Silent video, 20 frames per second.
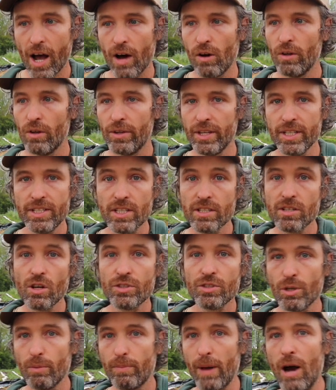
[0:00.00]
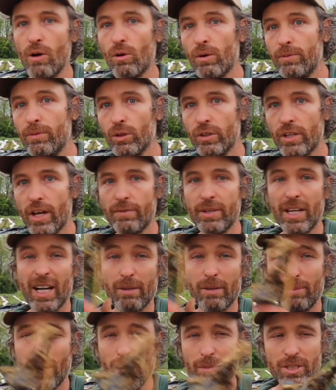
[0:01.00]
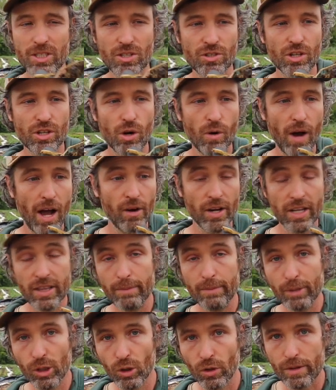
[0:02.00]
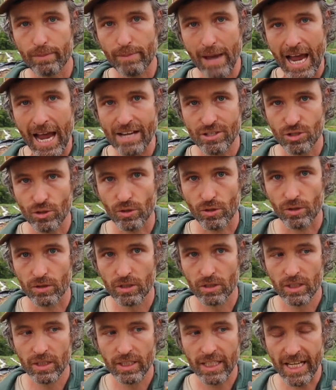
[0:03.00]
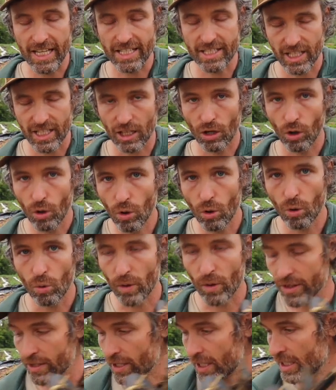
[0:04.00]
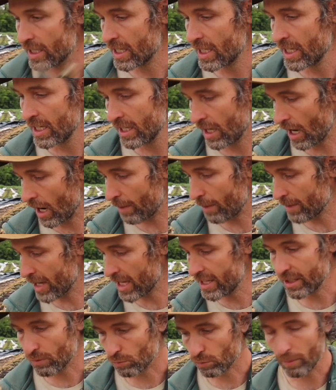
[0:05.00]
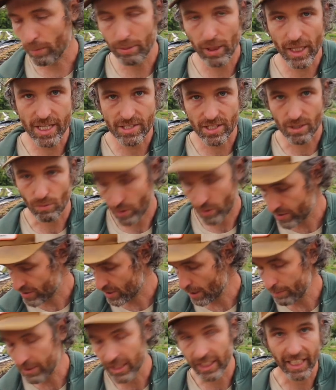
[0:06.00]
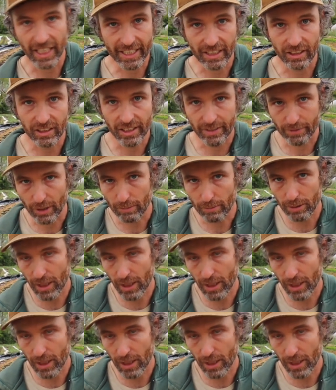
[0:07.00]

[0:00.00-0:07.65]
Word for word: out, this is also powerful enough that I could probably just go out in the middle of the pasture and dig a hole with it, um, and then replace it with something like a living